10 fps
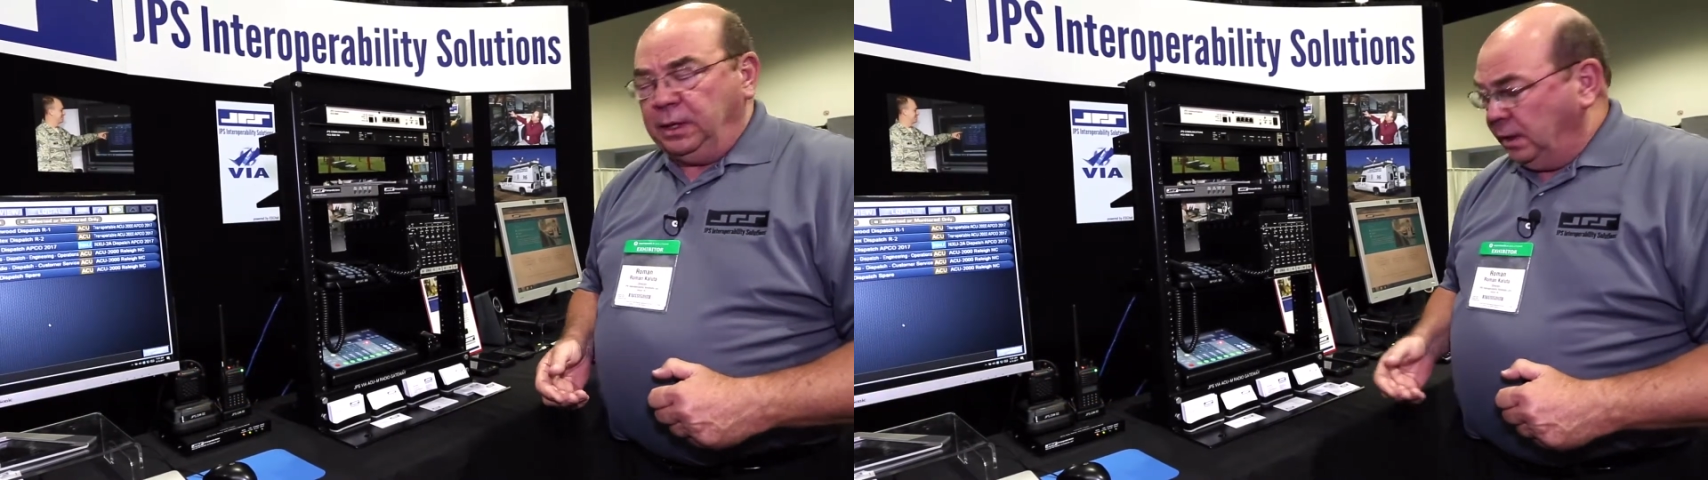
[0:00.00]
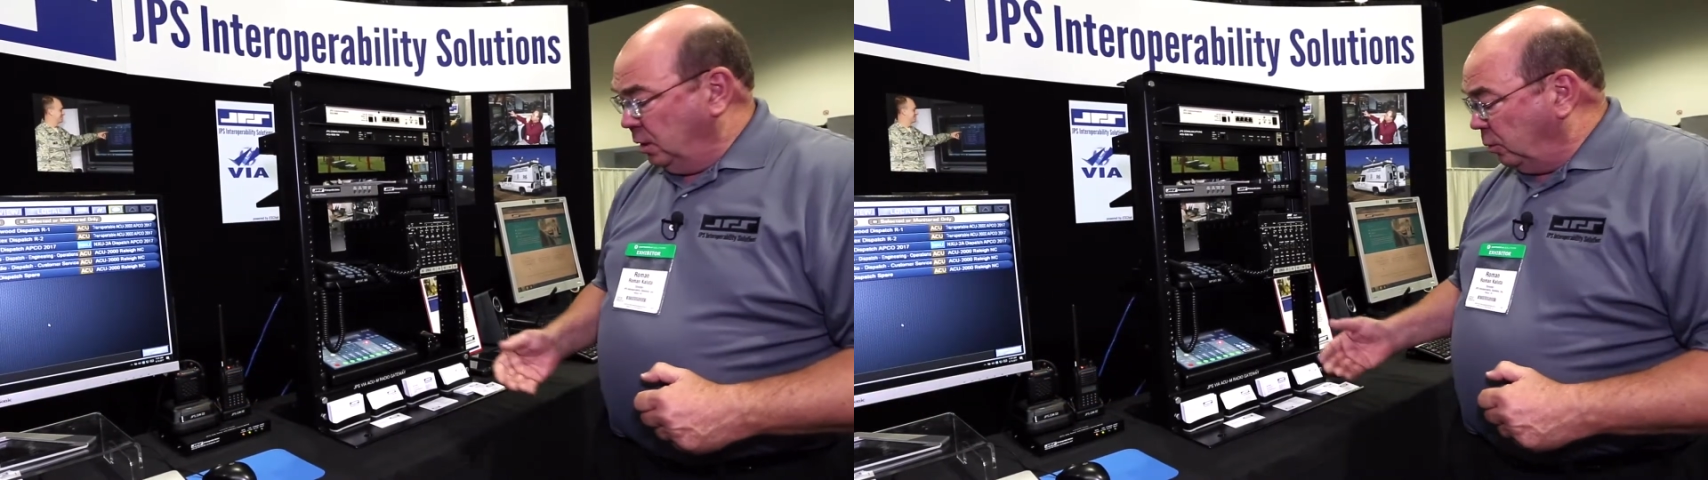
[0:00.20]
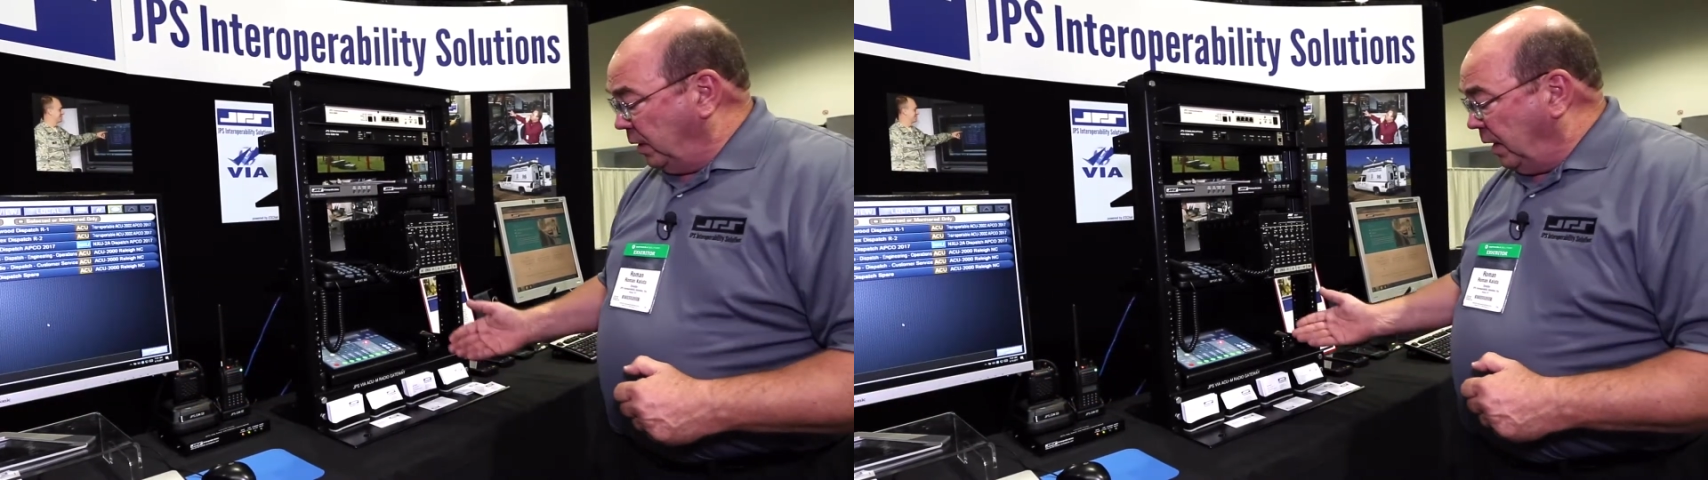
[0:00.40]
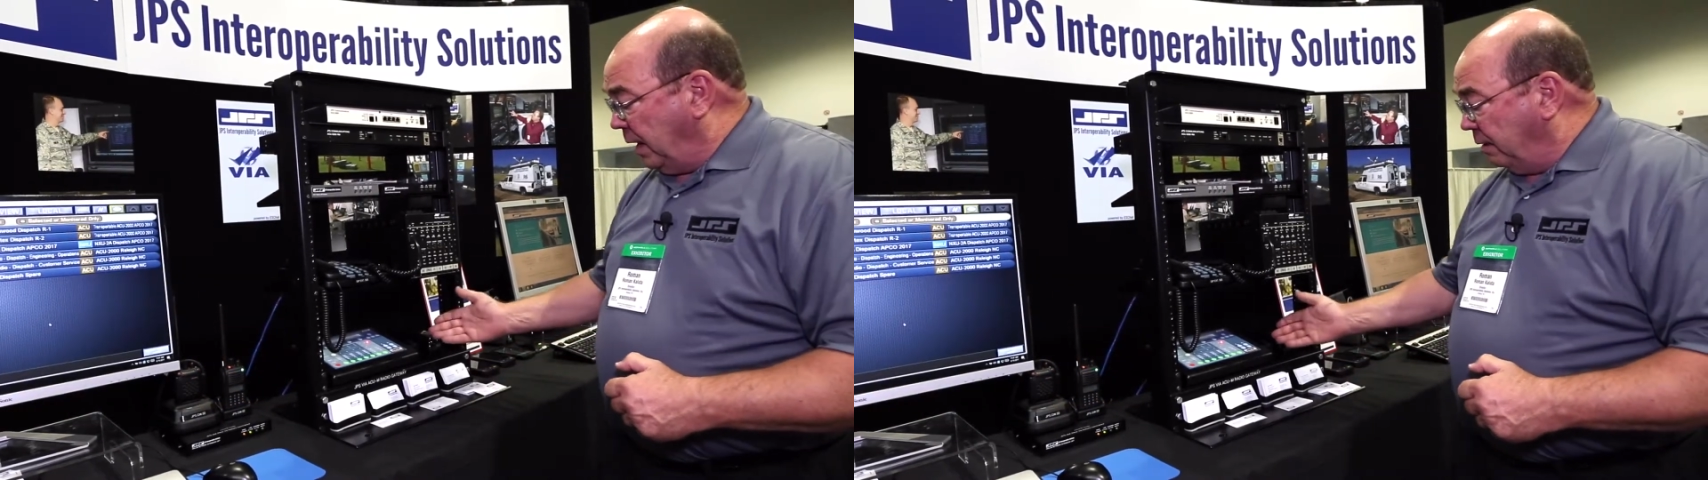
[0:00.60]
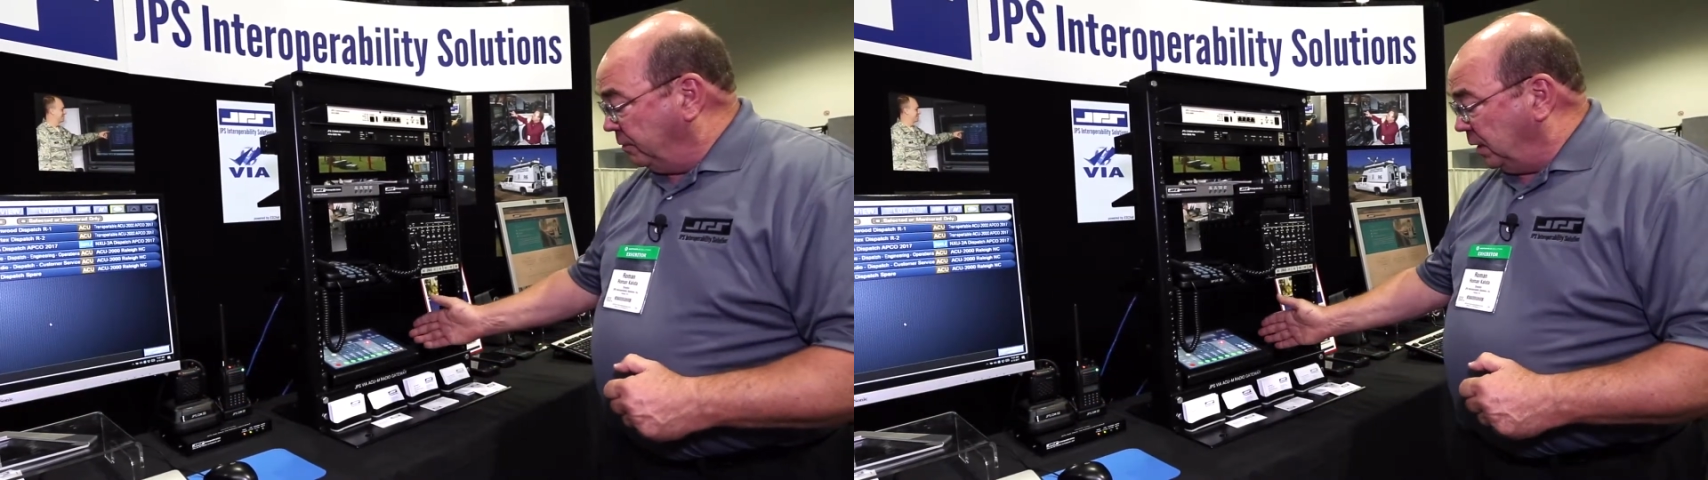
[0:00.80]
Here we
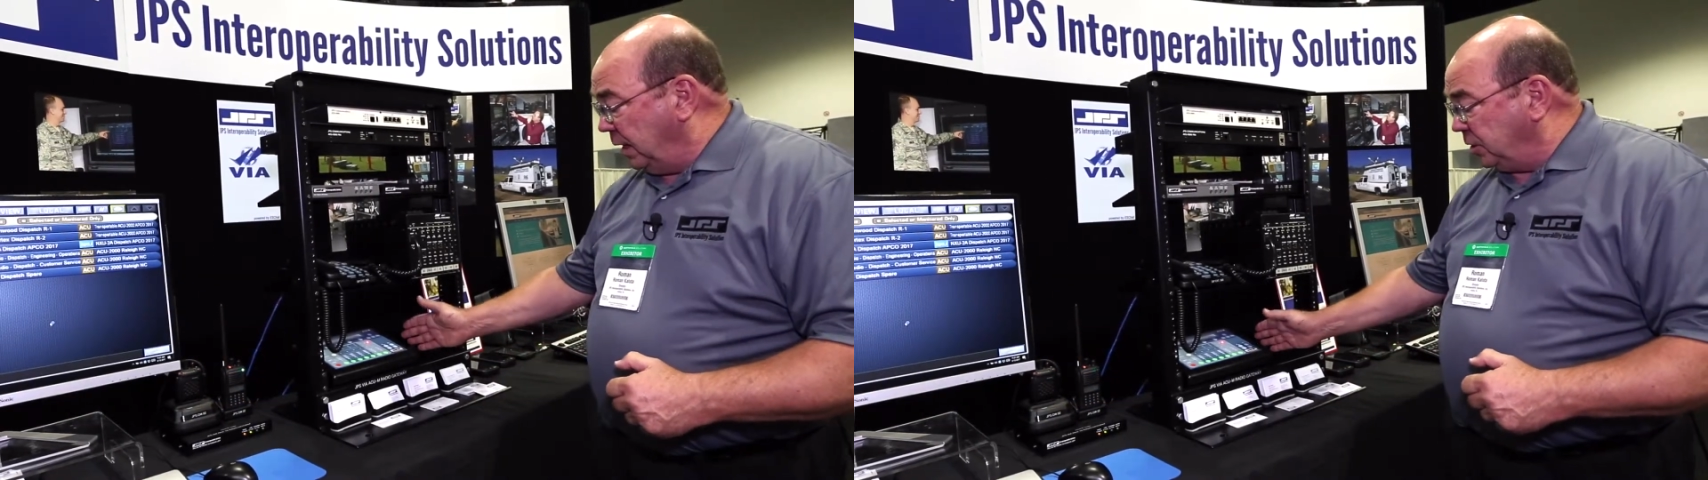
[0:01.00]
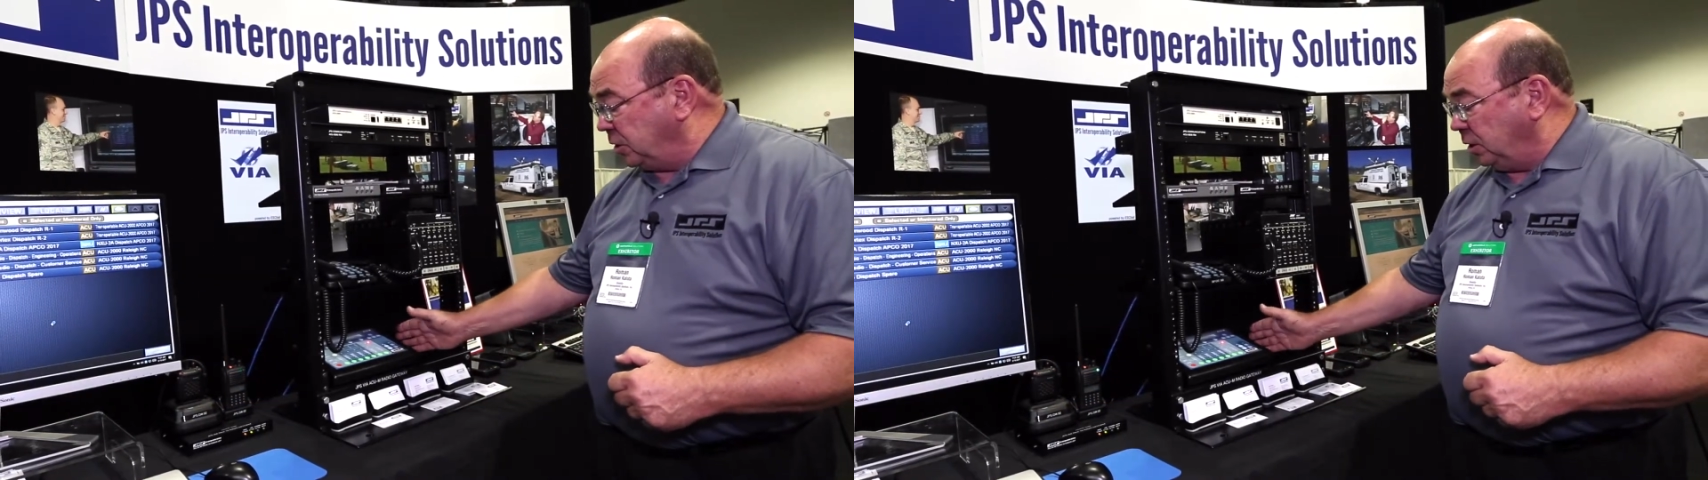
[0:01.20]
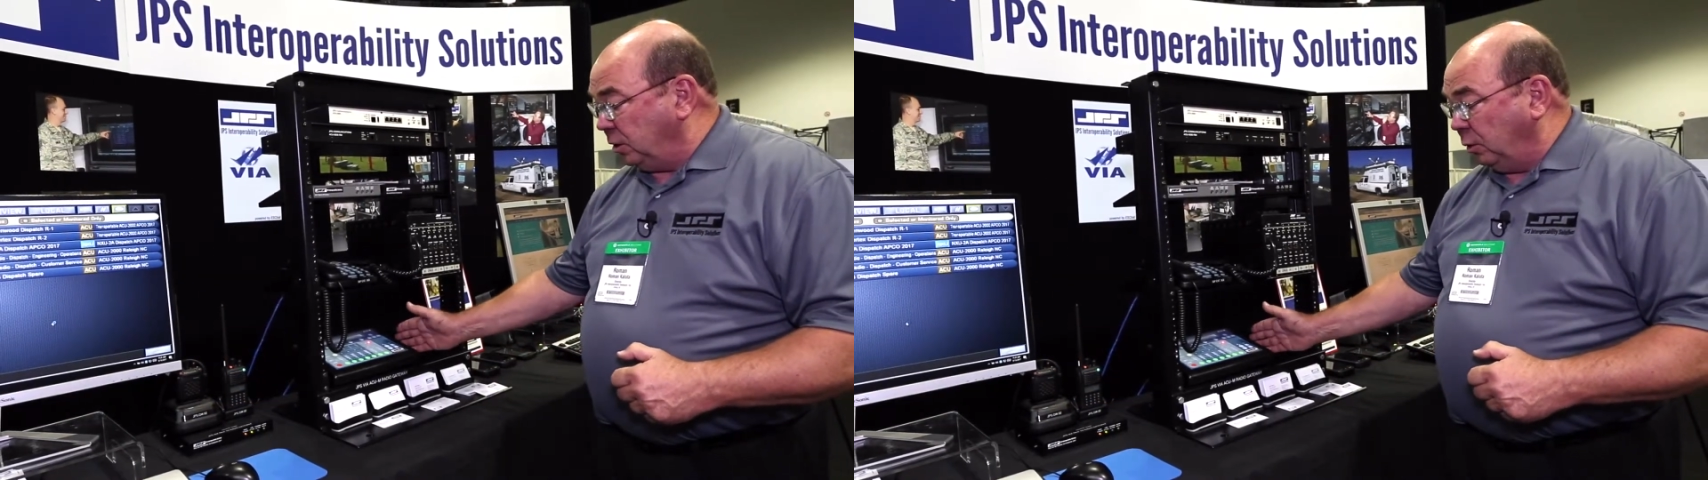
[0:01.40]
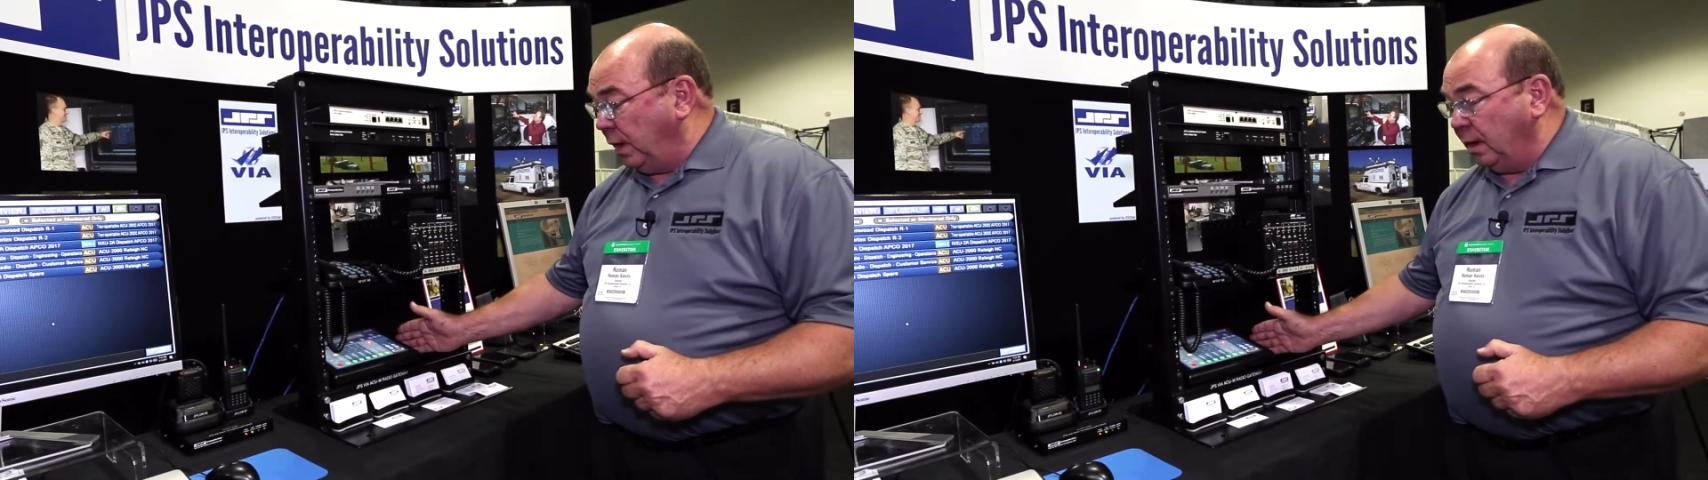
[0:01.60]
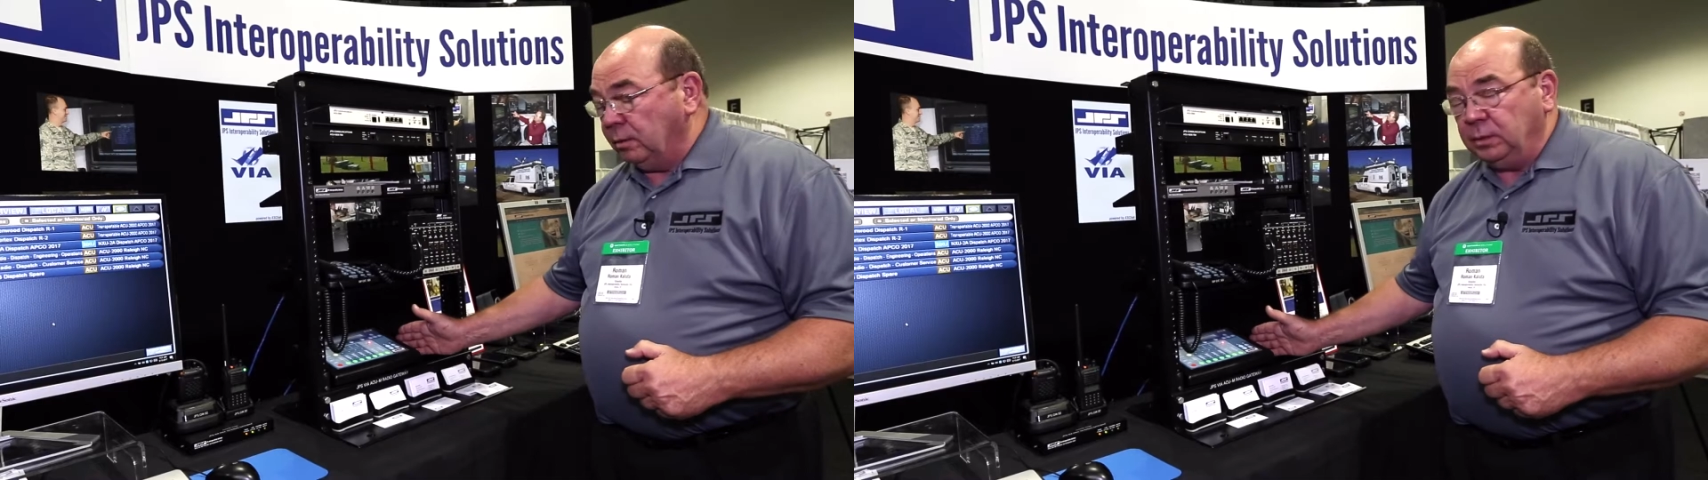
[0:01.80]
have the
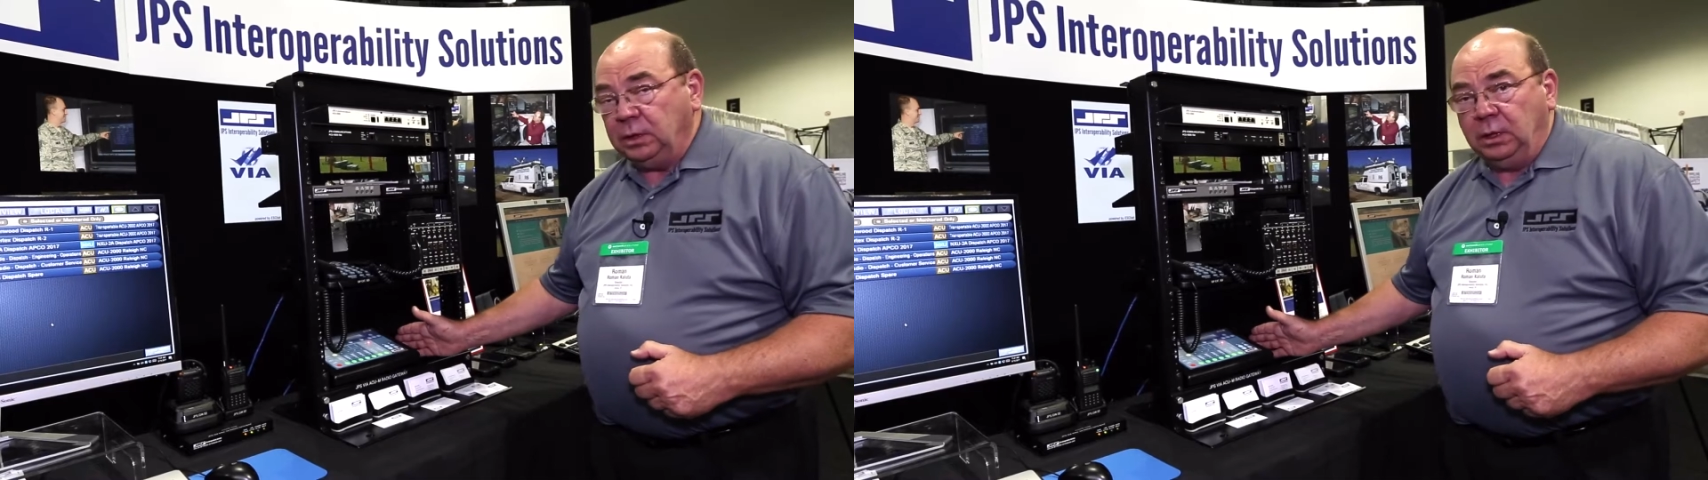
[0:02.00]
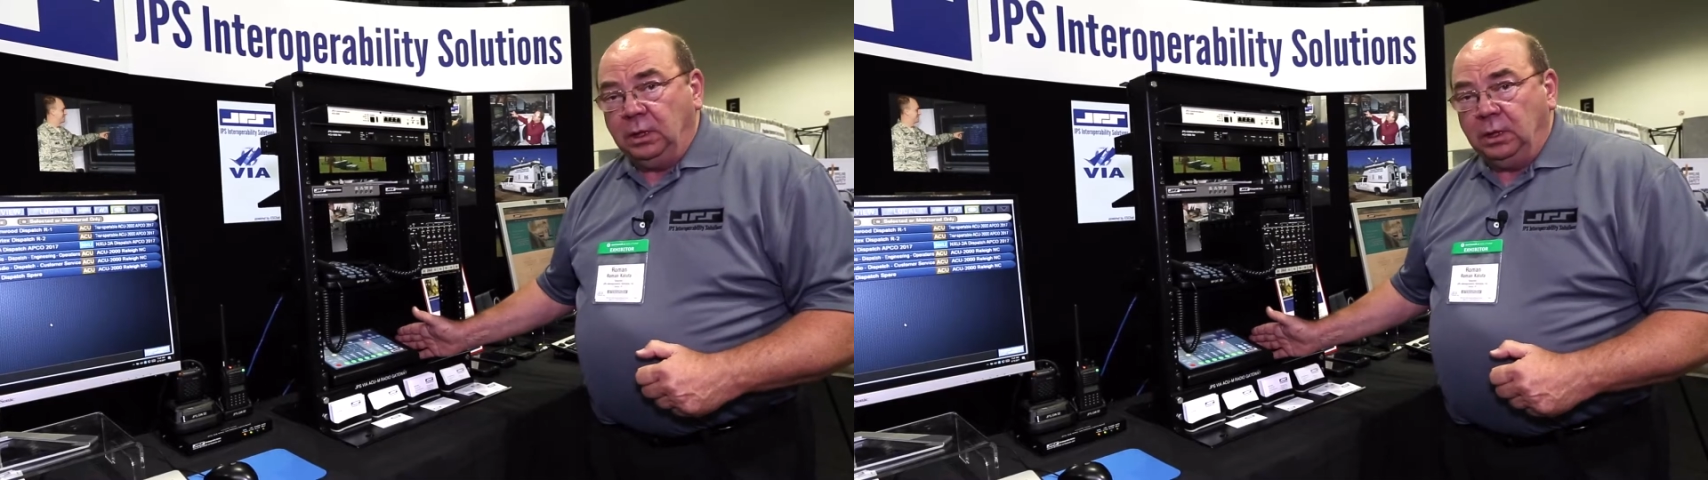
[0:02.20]
ACU-M,